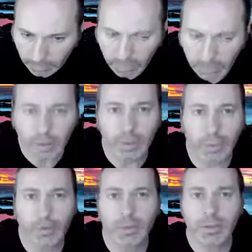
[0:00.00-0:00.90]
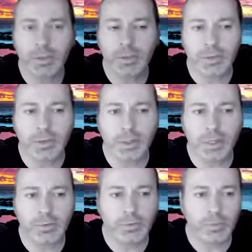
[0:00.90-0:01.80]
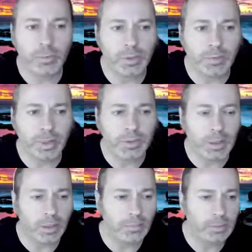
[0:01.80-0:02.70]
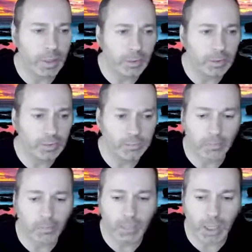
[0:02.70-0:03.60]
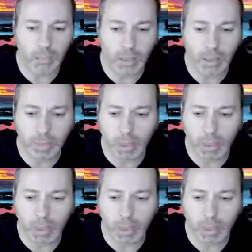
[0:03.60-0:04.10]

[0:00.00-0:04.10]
There we go. This is the sound from the FOSCAM camera. Blah, blah, blah.